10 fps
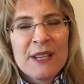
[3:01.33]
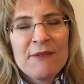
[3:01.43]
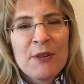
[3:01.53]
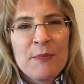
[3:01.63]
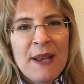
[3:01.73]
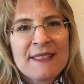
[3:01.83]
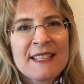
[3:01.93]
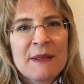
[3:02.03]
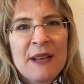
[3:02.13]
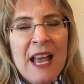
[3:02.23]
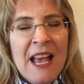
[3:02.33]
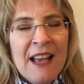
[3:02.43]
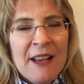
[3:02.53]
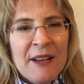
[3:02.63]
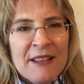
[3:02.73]
live your best in
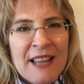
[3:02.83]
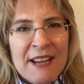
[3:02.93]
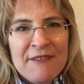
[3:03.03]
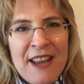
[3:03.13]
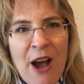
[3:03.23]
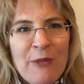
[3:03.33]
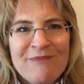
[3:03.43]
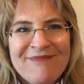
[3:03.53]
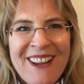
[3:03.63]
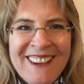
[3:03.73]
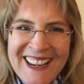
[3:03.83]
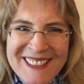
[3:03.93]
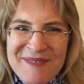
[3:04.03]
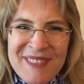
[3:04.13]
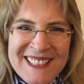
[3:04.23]
life now. All
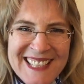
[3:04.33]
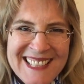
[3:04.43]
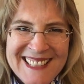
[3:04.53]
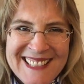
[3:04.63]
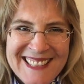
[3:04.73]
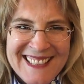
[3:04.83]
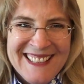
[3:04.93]
right, blessings.